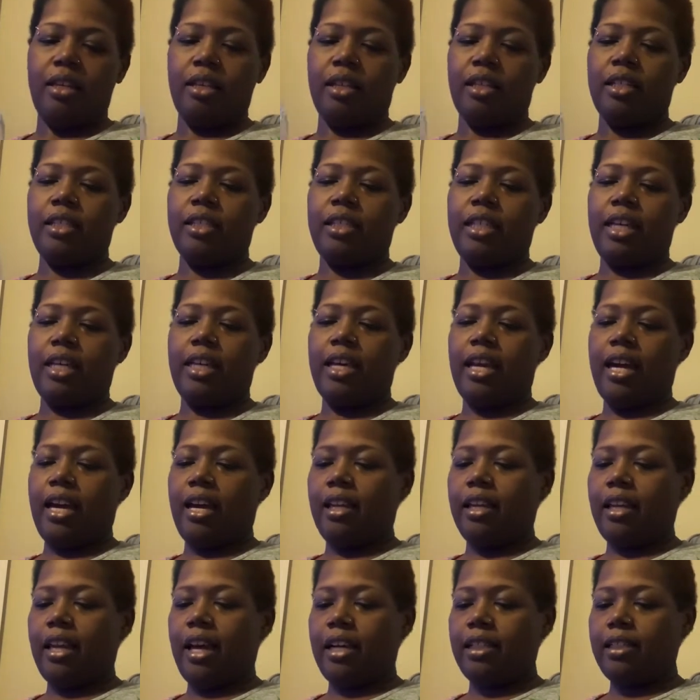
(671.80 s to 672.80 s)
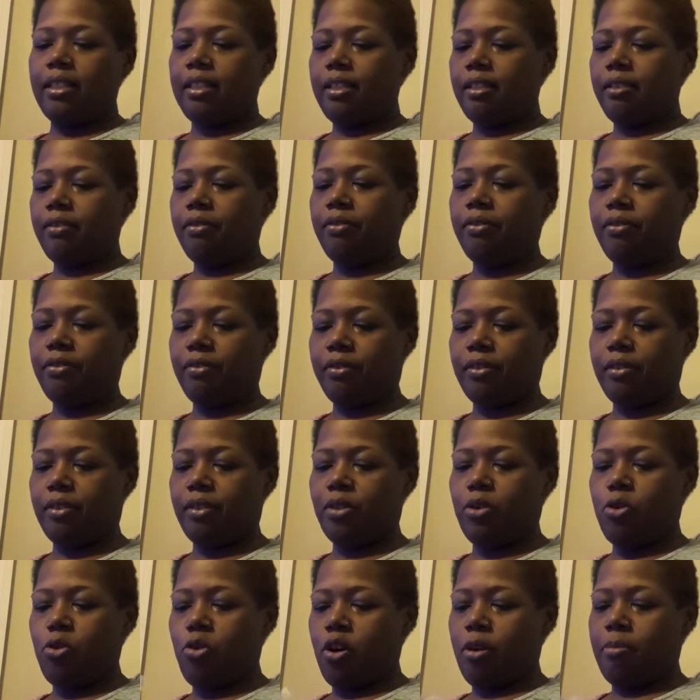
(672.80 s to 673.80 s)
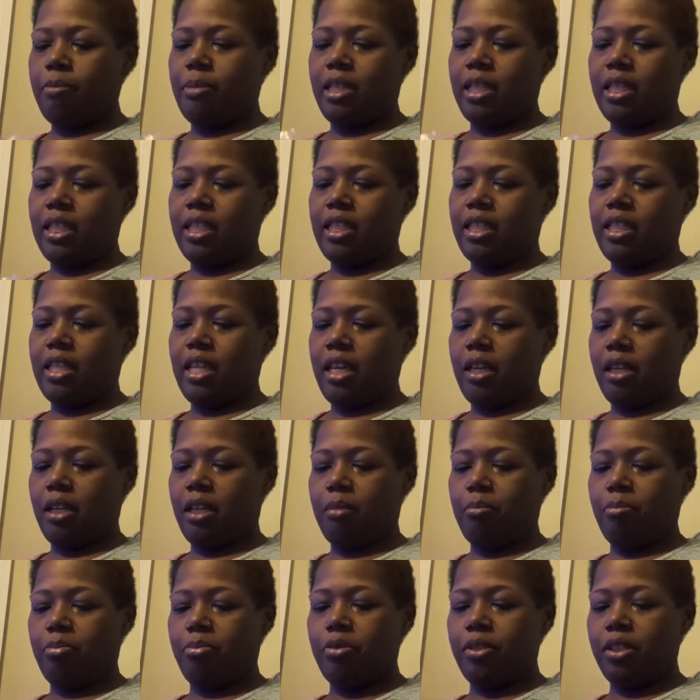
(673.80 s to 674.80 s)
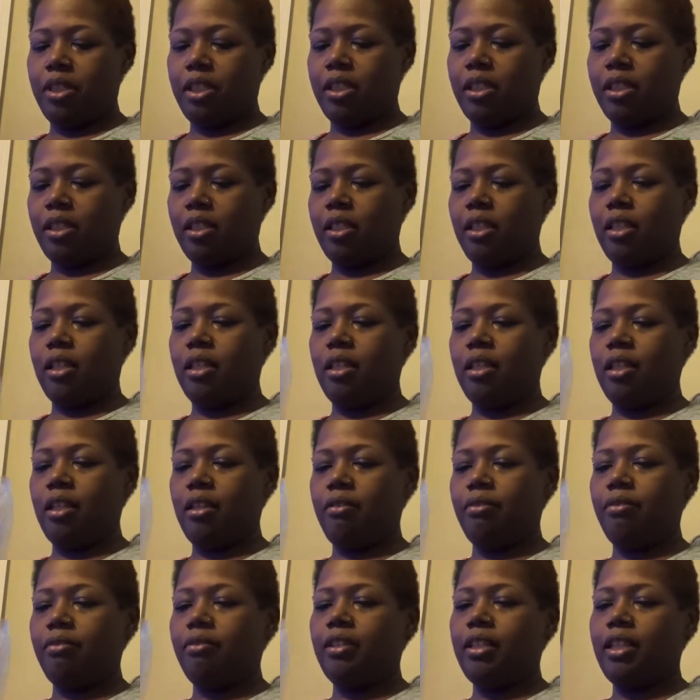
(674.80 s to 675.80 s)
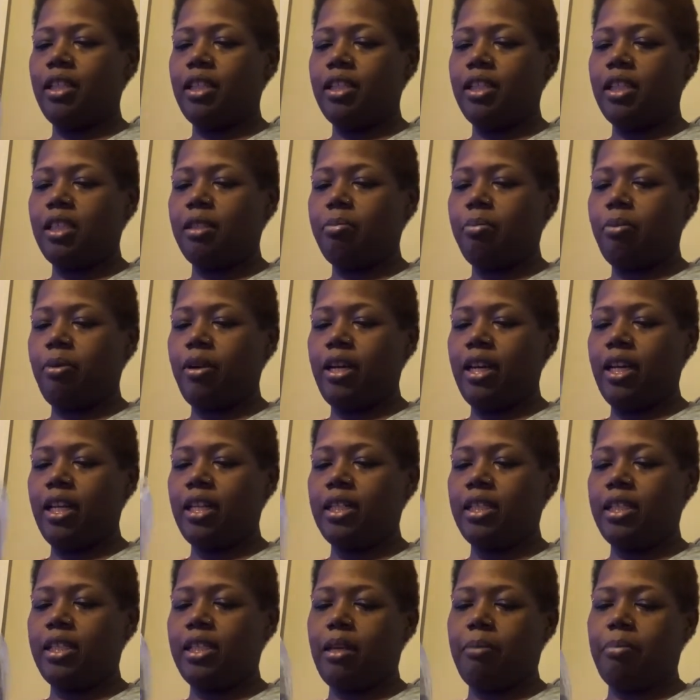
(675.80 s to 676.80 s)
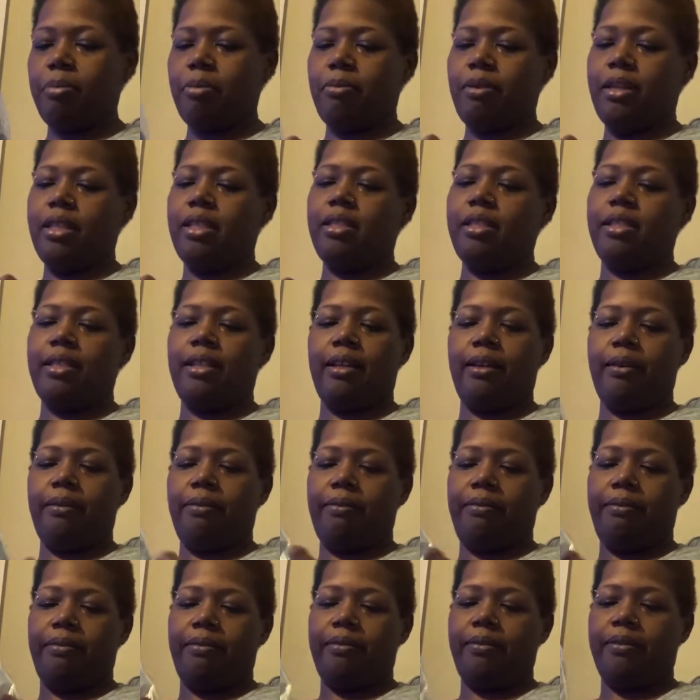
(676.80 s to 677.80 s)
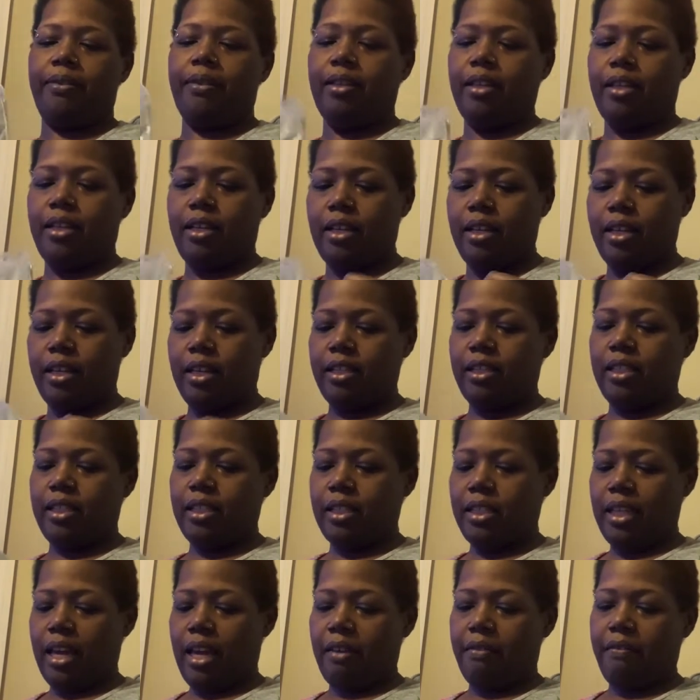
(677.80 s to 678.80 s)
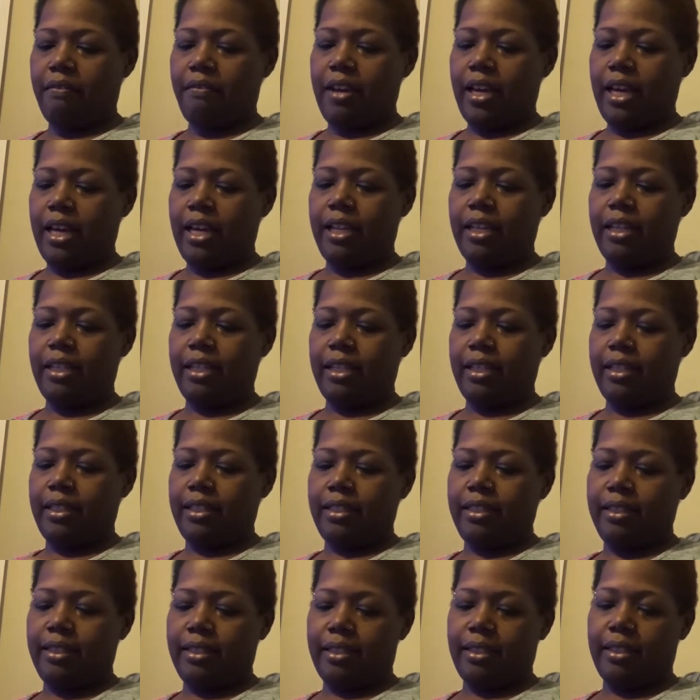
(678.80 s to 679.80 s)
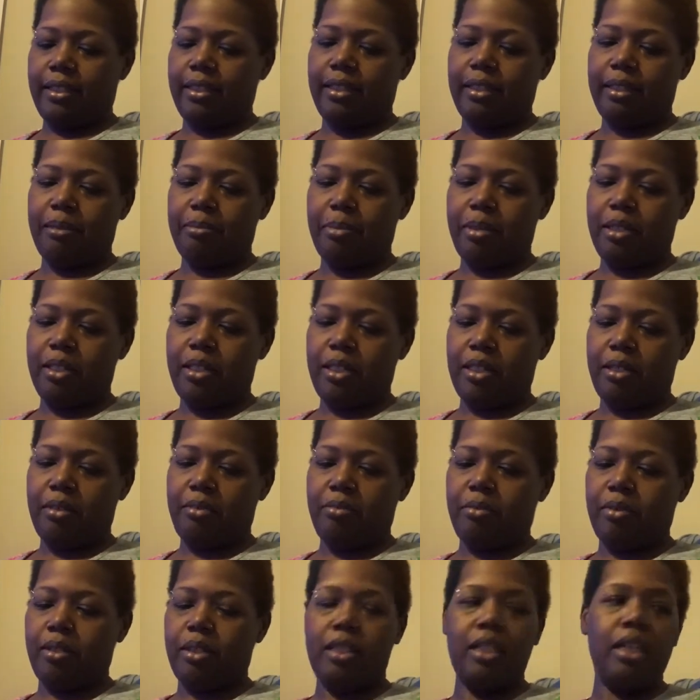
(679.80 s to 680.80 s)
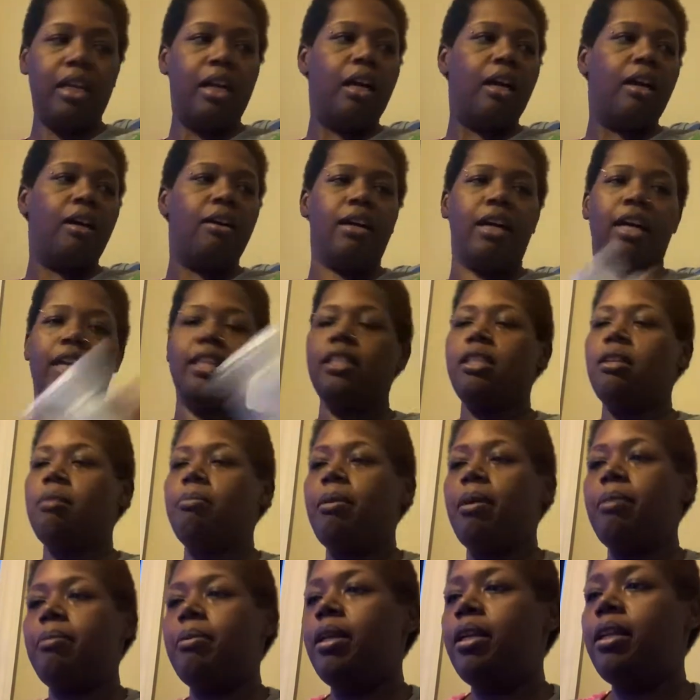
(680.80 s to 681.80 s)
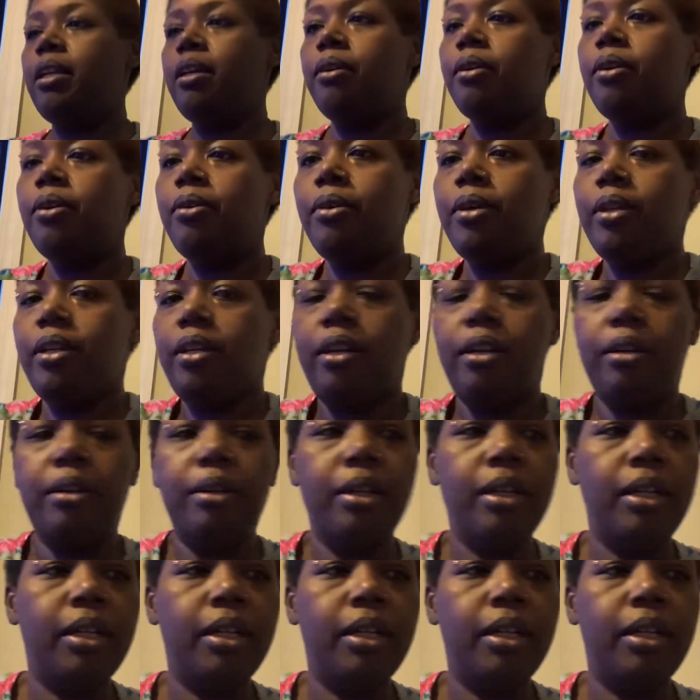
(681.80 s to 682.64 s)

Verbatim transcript: because they got lots of garments that can push and lift and spread and separate stuff. I just gotta find some good. Okay, so maybe they don't go in there.